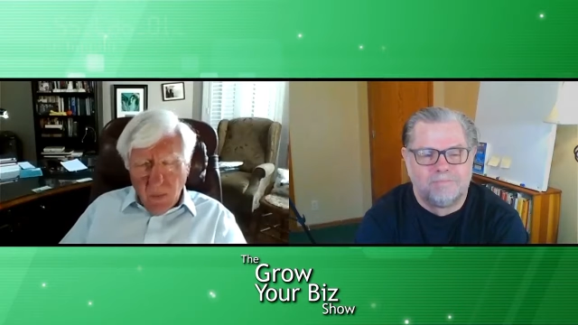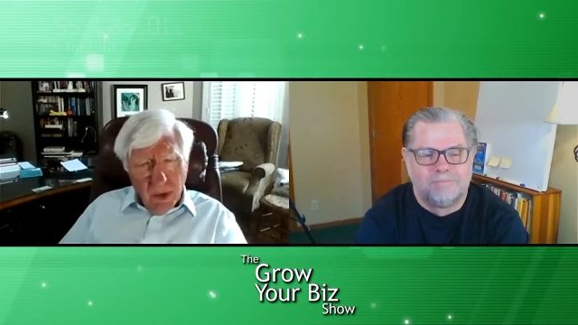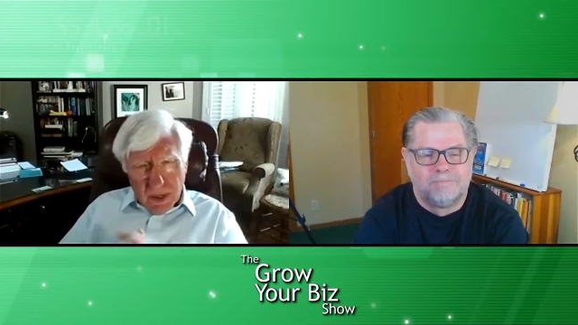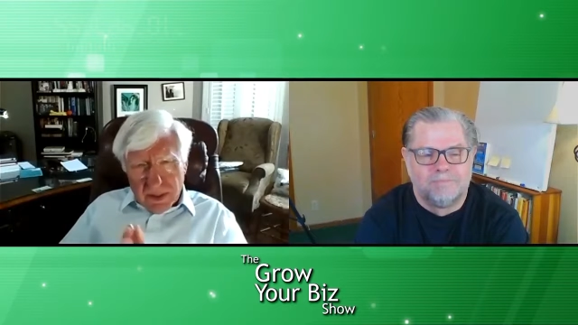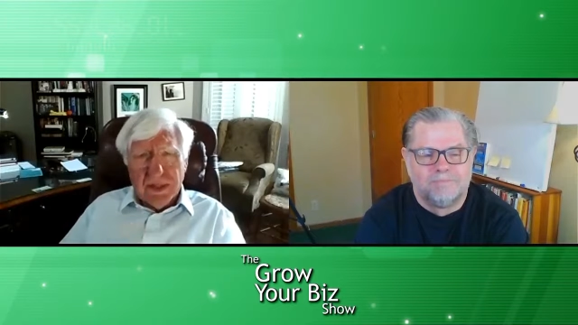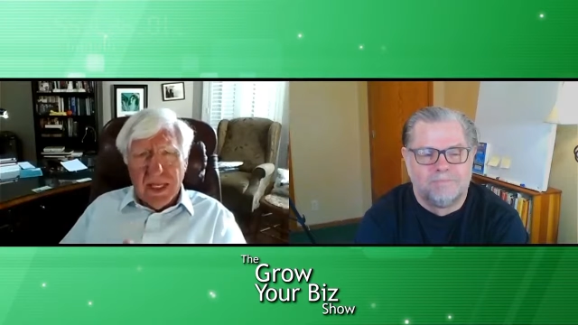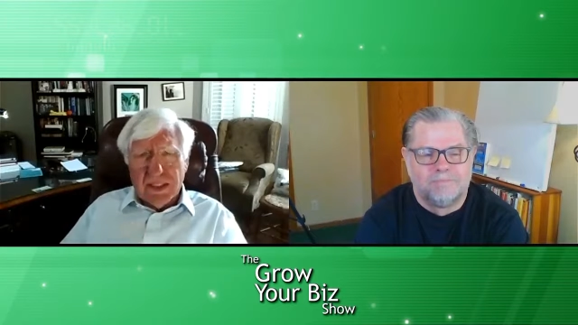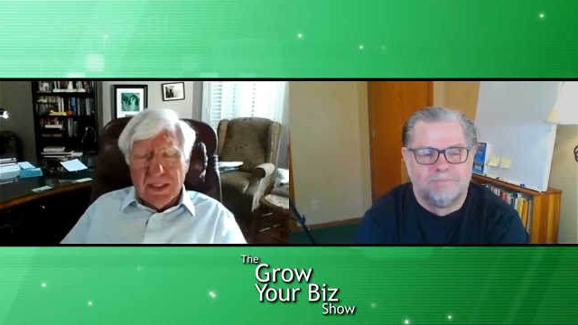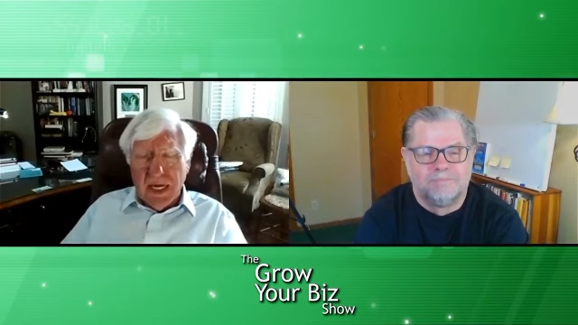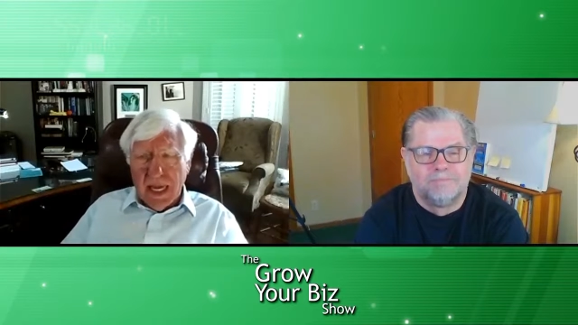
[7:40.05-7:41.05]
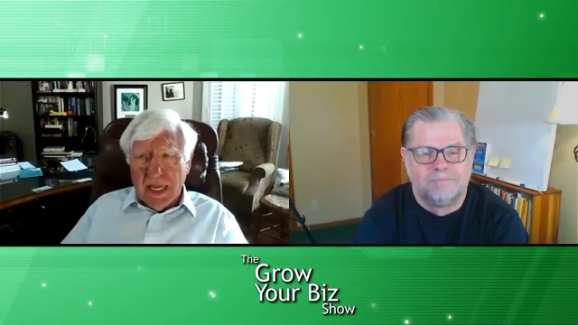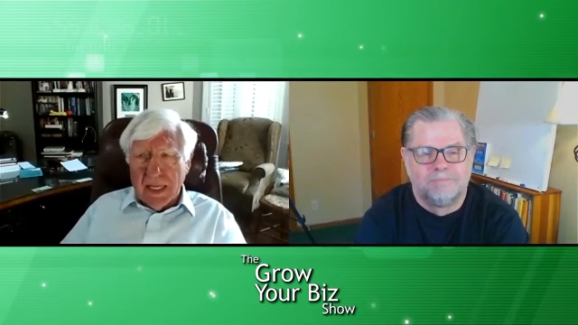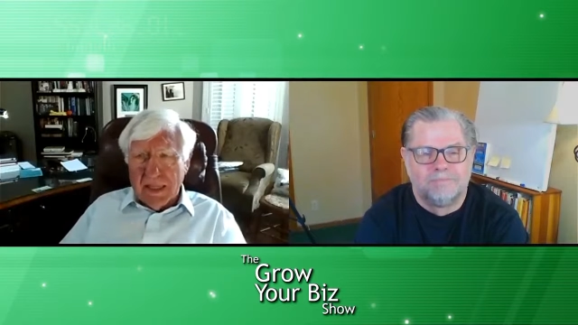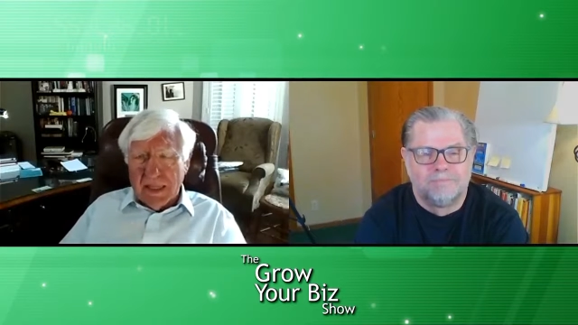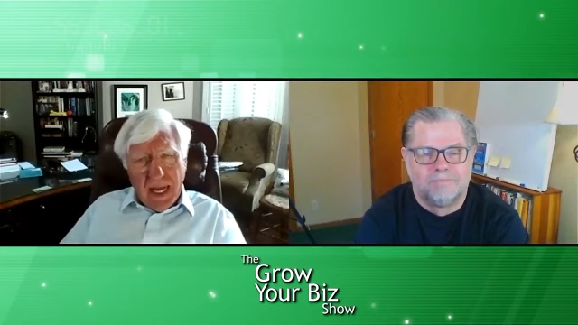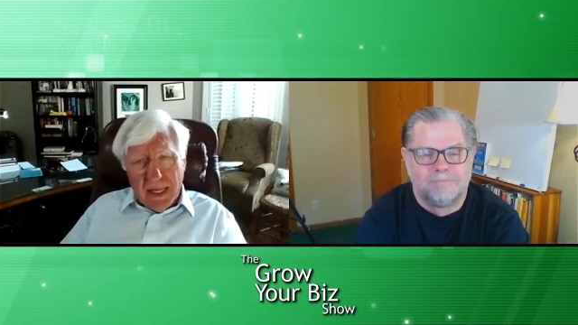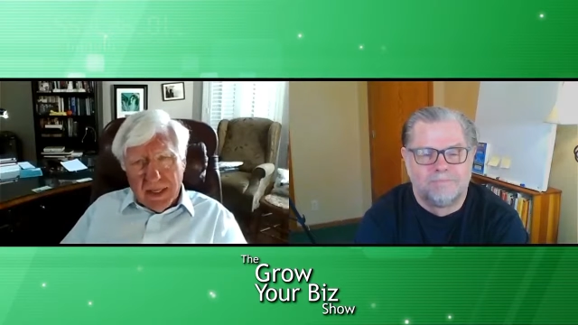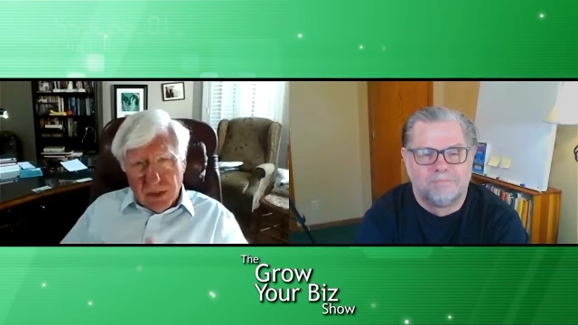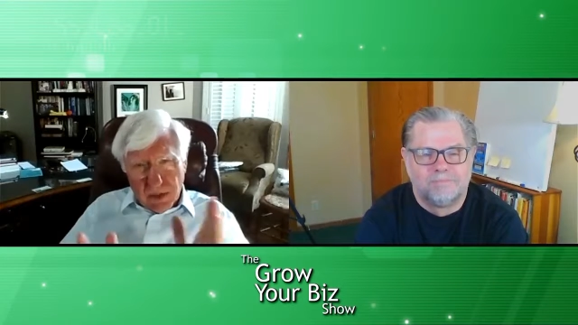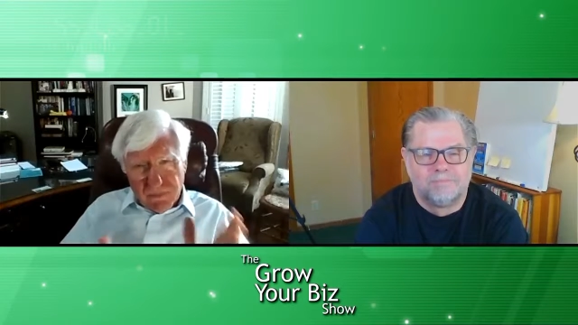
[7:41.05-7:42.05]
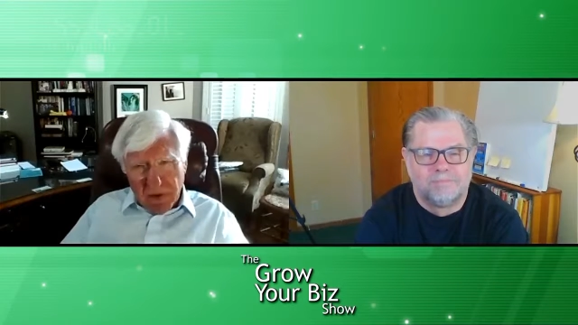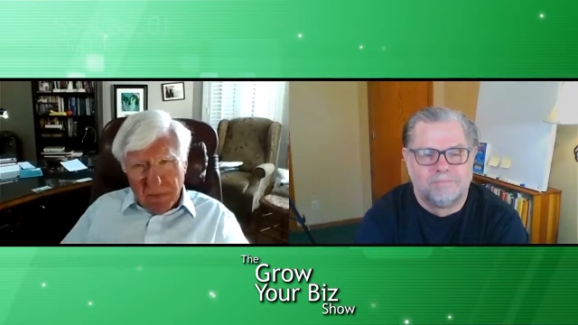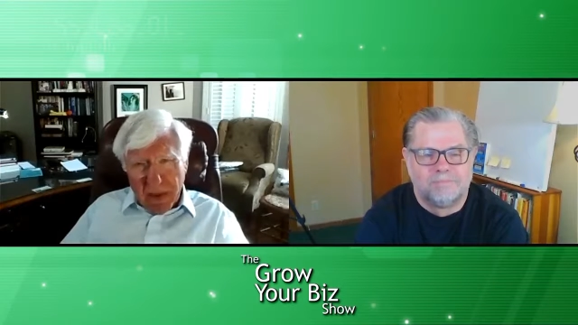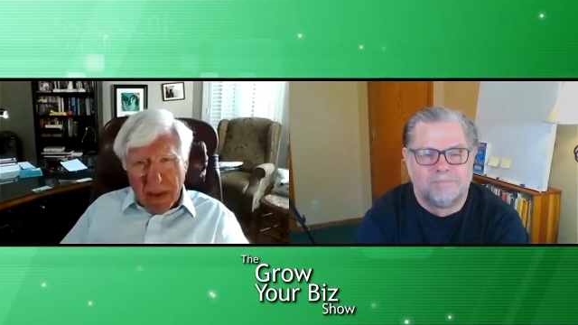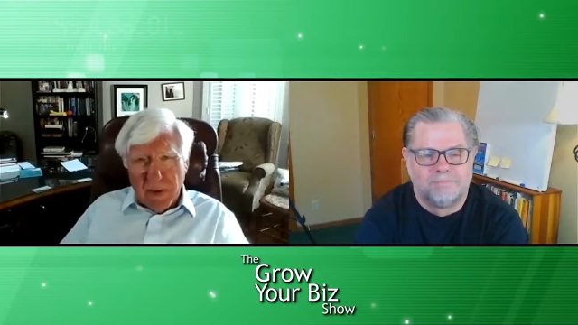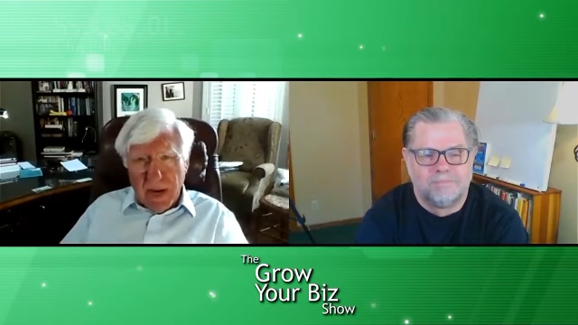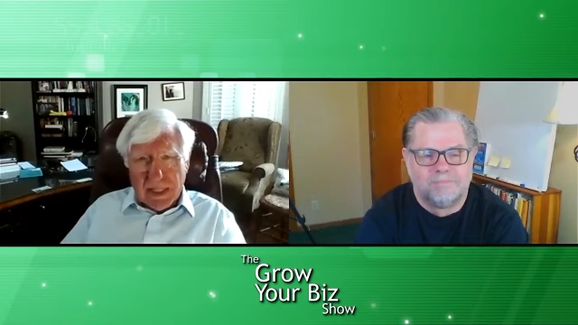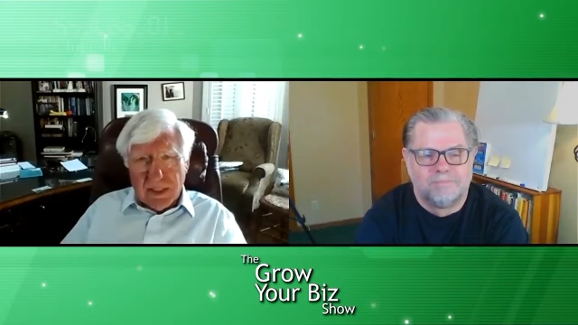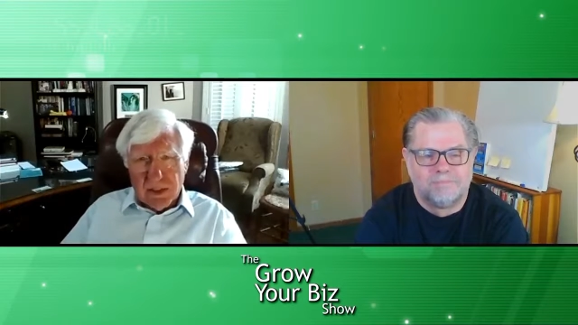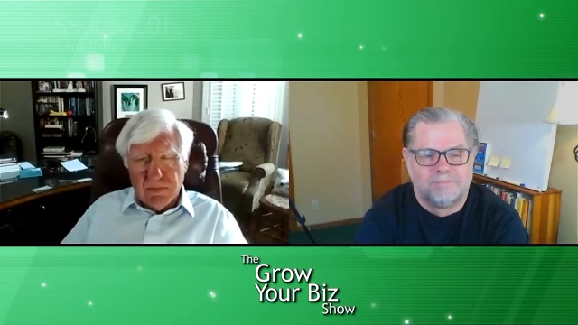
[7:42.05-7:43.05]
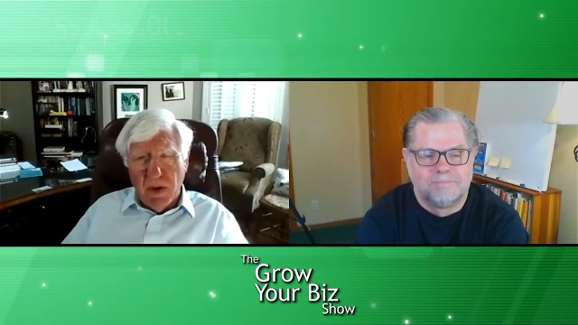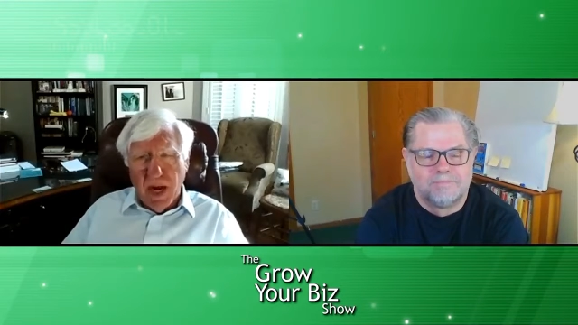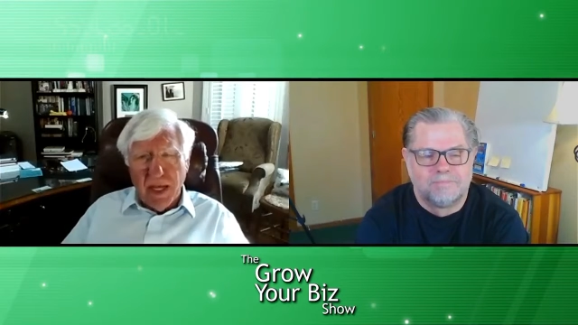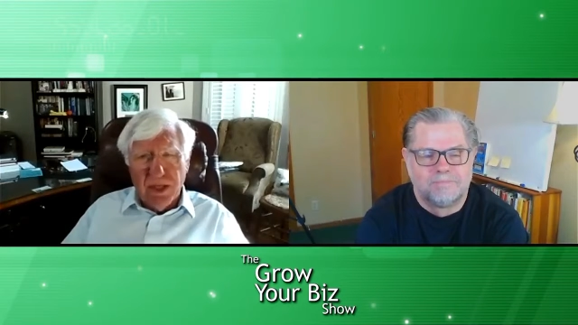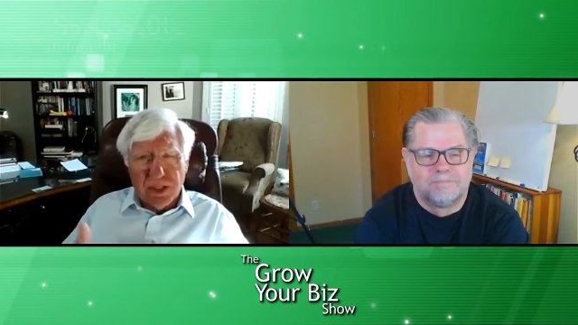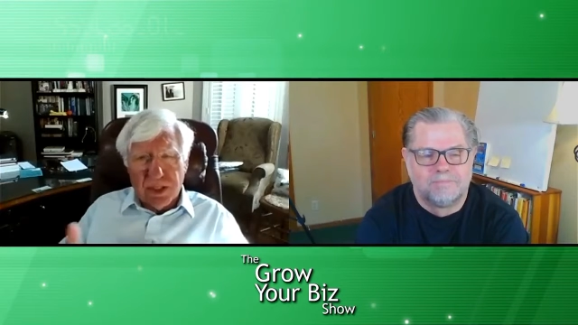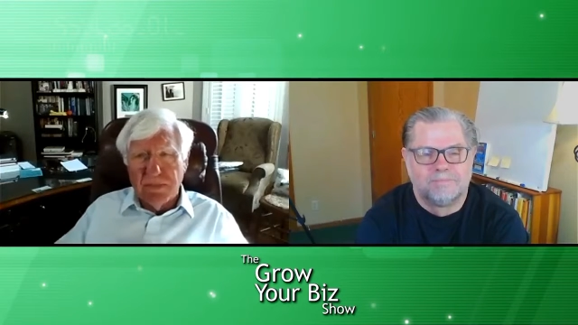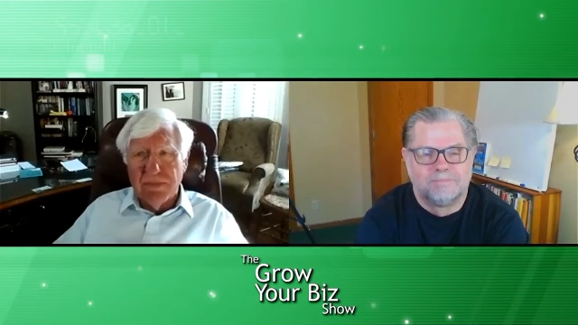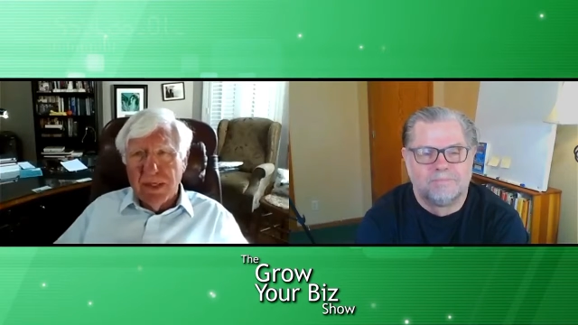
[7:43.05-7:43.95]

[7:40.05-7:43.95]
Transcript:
Speaker 1: One of the things that I, that I took from my practice, Paul, I used to,